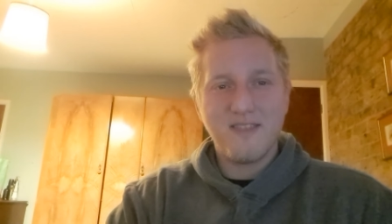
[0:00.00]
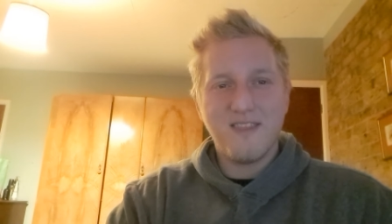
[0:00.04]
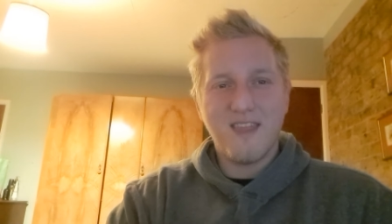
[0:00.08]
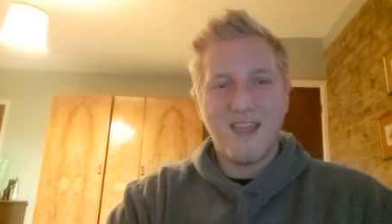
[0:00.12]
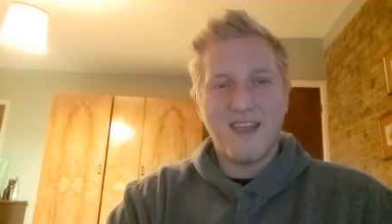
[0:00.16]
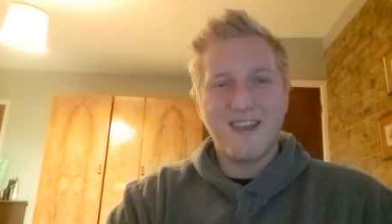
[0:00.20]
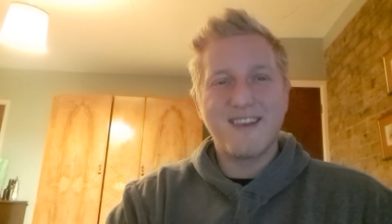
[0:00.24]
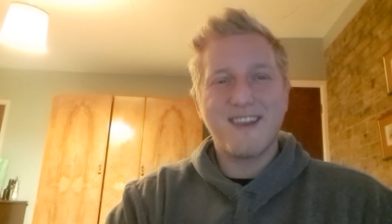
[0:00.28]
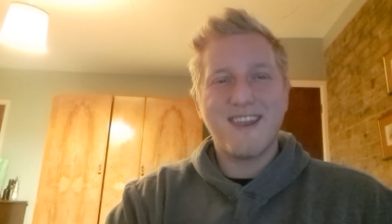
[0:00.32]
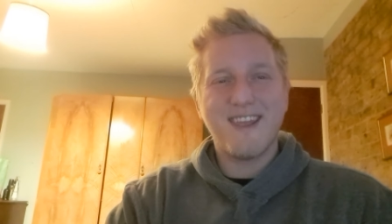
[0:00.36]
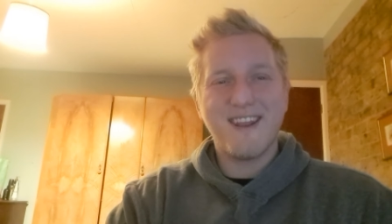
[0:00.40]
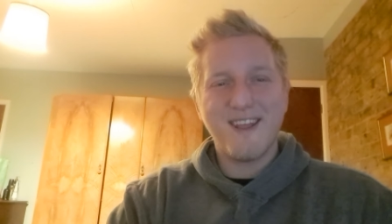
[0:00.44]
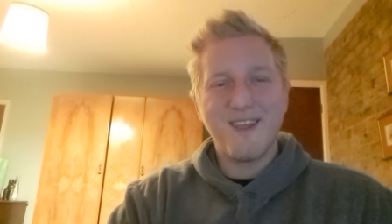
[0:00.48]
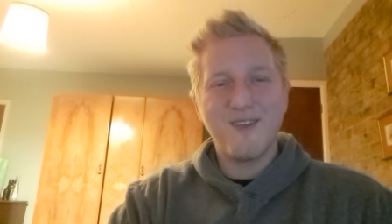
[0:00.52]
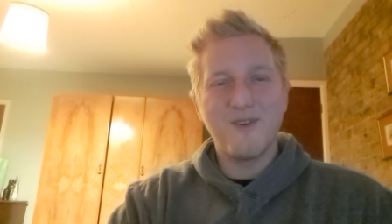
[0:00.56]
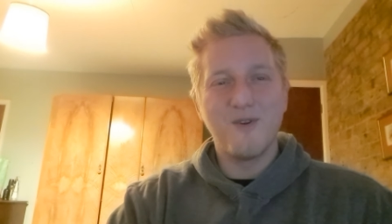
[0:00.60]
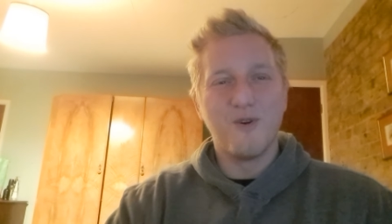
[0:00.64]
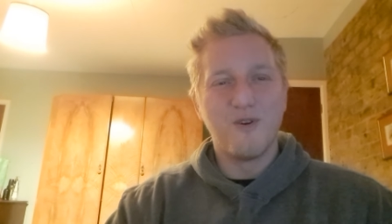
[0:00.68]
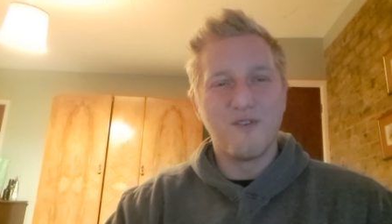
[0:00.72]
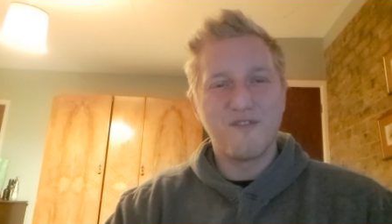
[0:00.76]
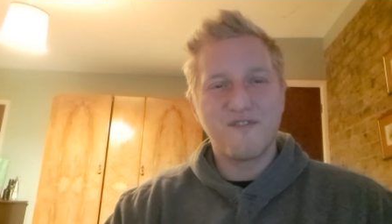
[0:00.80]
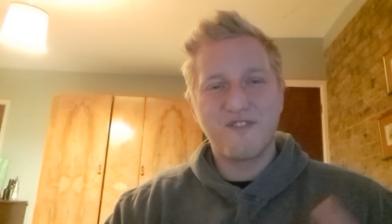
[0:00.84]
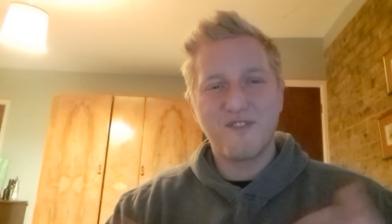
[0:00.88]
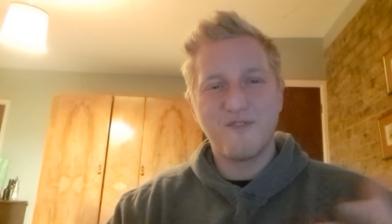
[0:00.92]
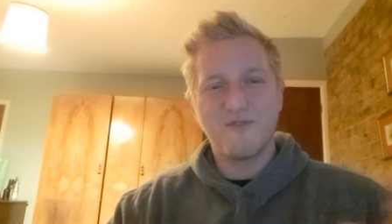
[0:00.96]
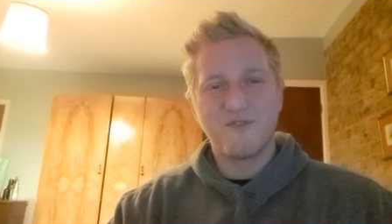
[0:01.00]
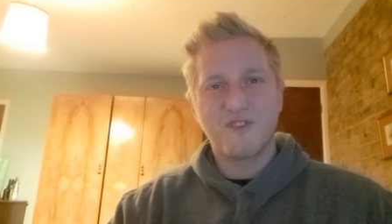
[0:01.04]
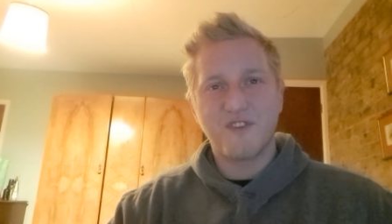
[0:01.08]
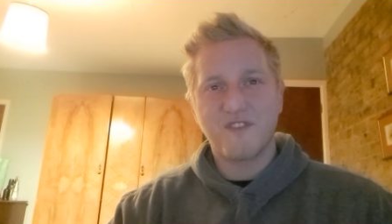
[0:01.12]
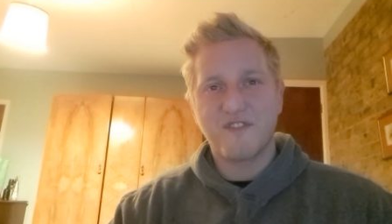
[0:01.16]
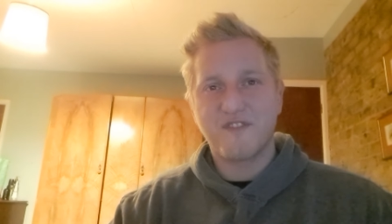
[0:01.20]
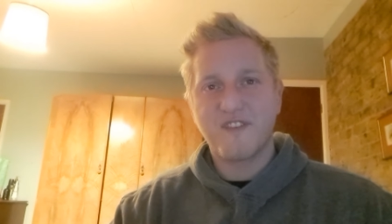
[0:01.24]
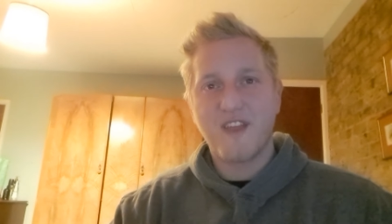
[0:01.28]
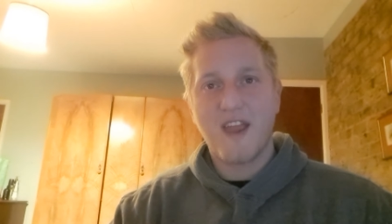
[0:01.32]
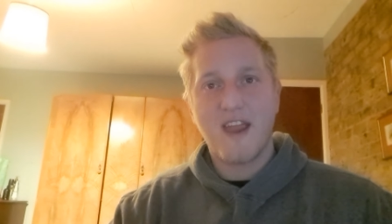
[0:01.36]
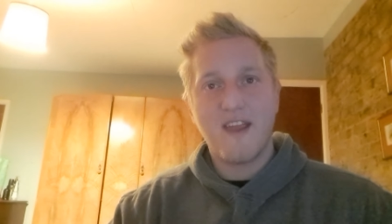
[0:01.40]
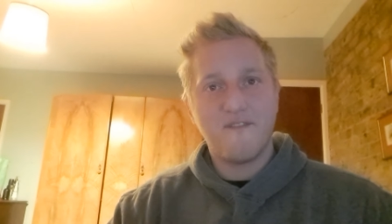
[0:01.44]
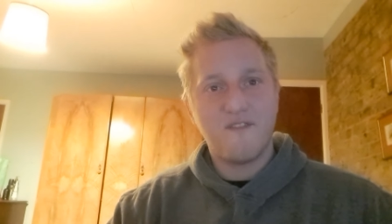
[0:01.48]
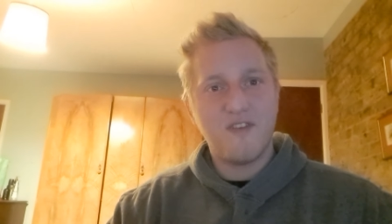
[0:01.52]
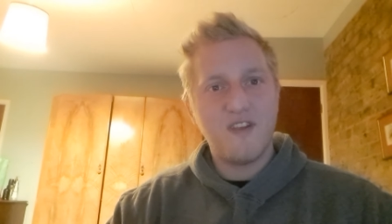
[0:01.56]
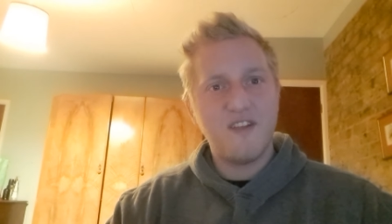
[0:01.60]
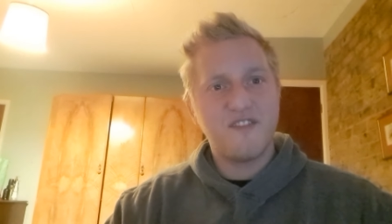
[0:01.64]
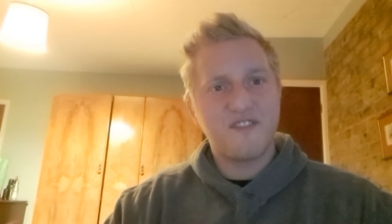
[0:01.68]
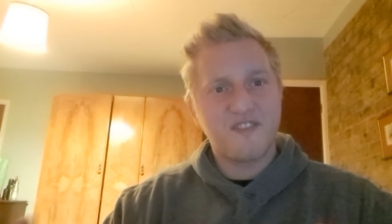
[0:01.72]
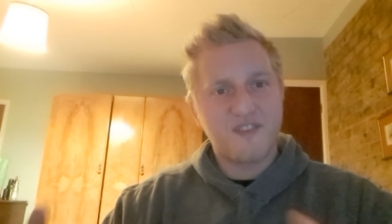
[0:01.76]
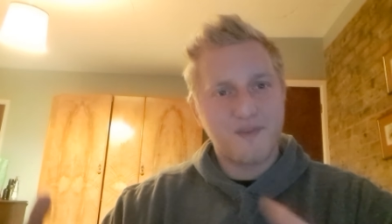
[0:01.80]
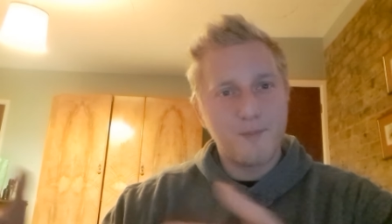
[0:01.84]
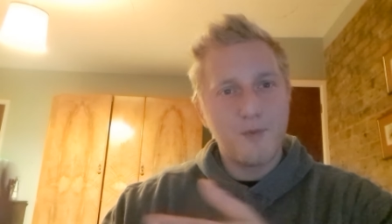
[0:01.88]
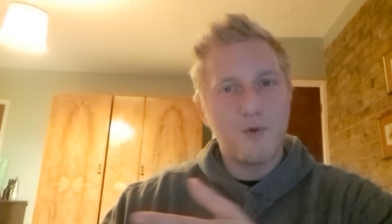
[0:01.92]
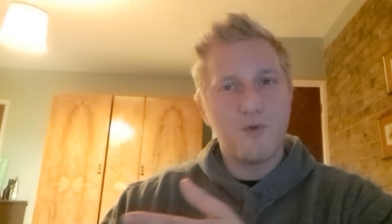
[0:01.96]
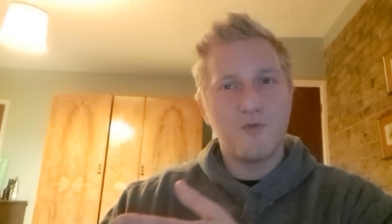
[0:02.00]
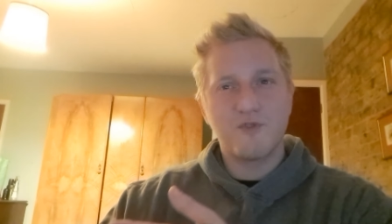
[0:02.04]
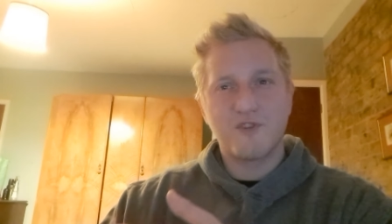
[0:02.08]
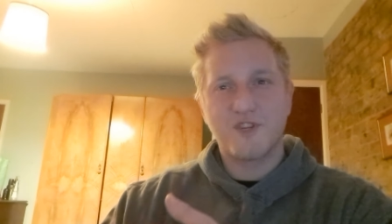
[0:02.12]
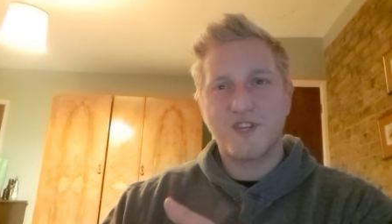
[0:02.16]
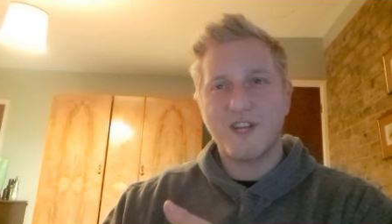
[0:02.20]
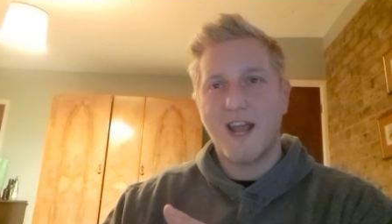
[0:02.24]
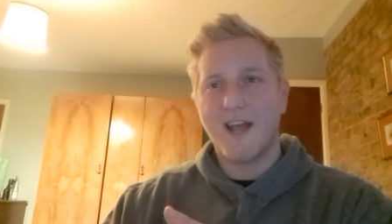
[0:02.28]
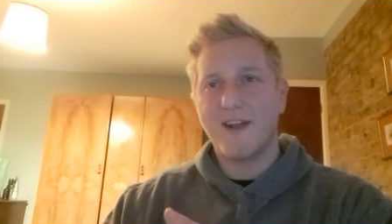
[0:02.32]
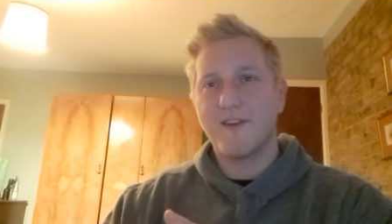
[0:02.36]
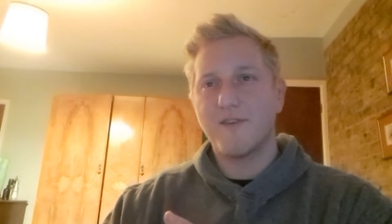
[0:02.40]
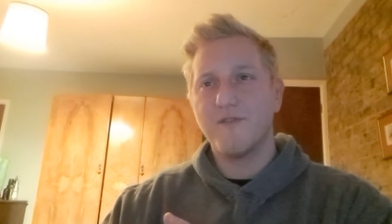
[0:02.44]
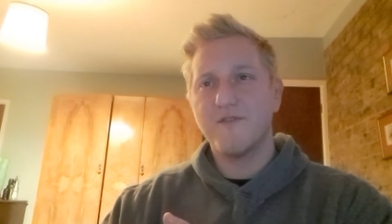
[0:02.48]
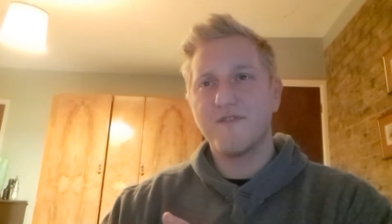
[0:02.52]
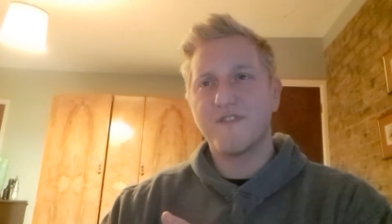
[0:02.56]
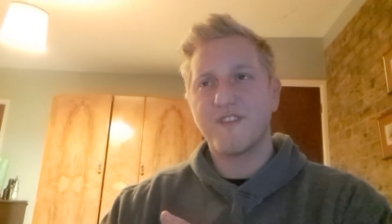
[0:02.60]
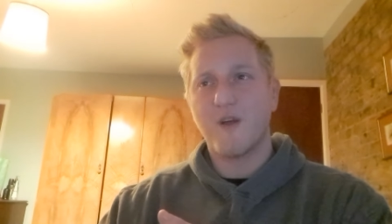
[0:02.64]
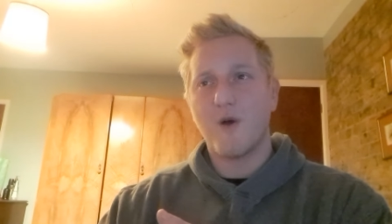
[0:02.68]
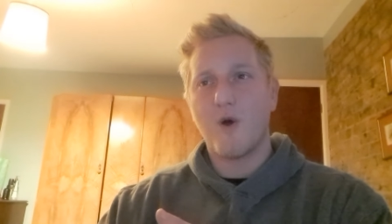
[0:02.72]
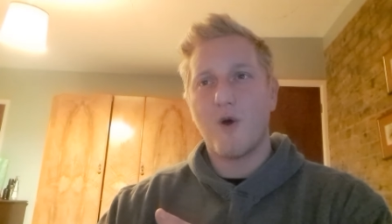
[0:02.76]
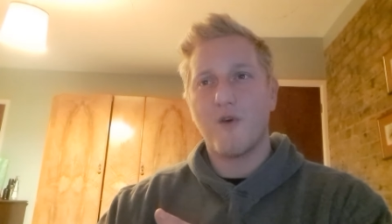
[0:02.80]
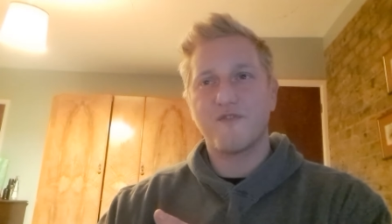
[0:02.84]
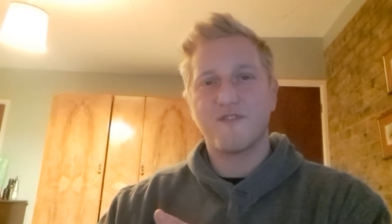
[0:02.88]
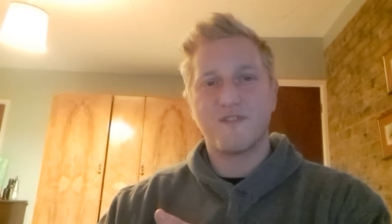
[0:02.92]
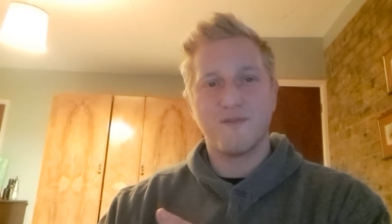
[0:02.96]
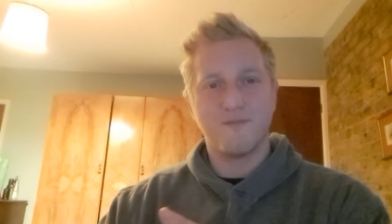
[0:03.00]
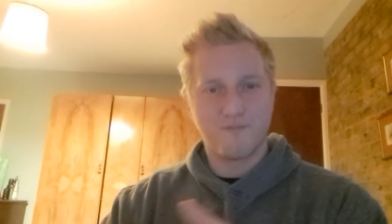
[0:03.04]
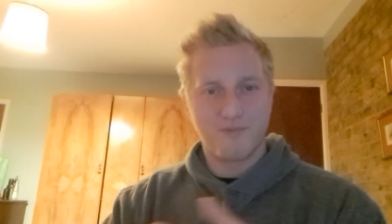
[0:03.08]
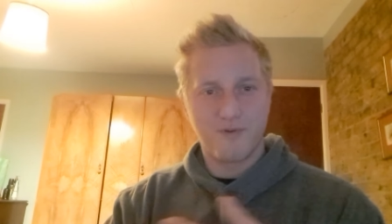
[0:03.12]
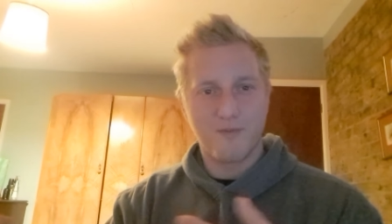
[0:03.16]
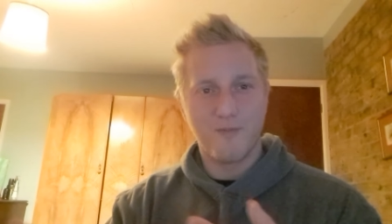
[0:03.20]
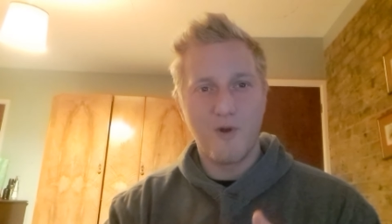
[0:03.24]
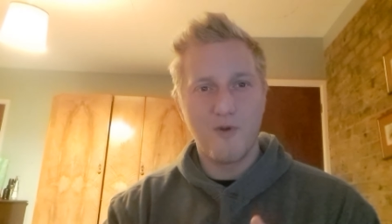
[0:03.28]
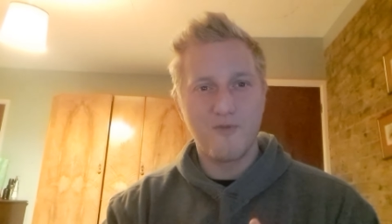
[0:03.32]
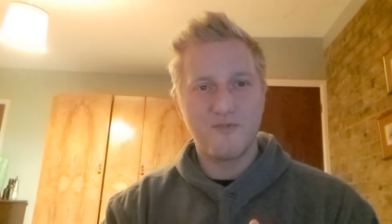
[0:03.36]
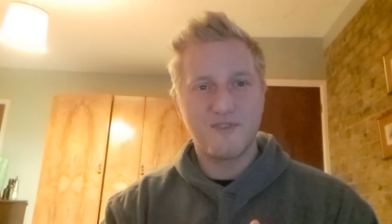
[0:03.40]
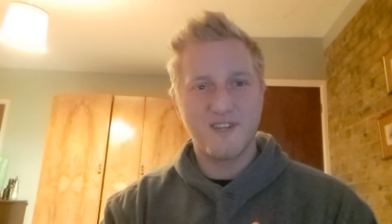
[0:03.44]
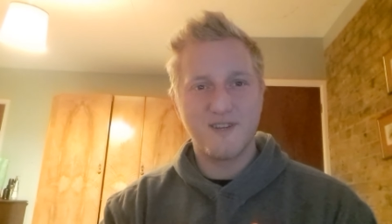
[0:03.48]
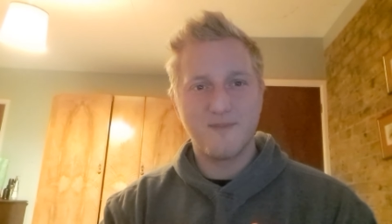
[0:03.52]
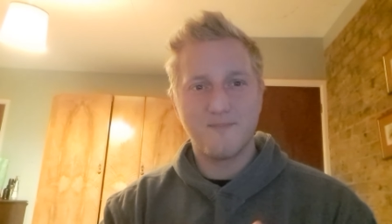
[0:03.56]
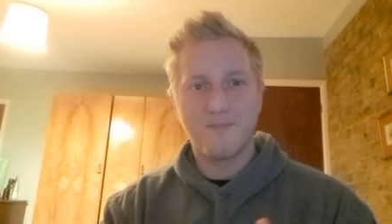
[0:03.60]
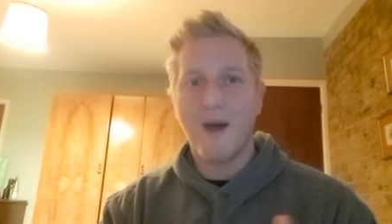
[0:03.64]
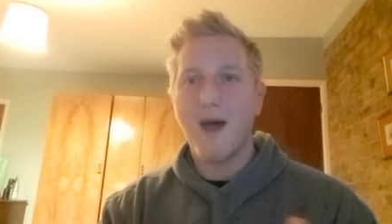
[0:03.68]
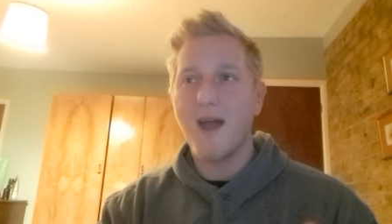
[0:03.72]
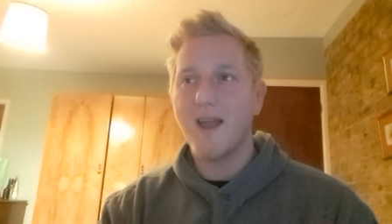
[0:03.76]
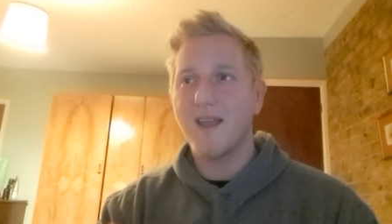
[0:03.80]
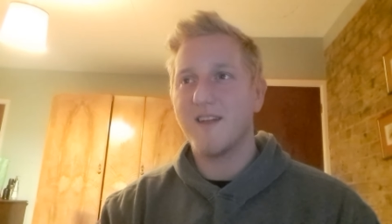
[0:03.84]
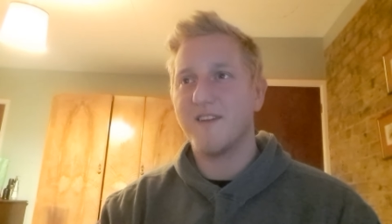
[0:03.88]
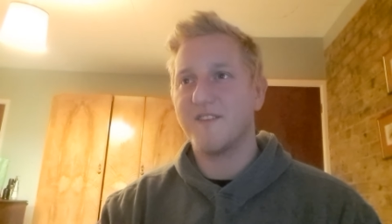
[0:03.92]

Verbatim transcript: And can I also just say, these small channels are often promoted by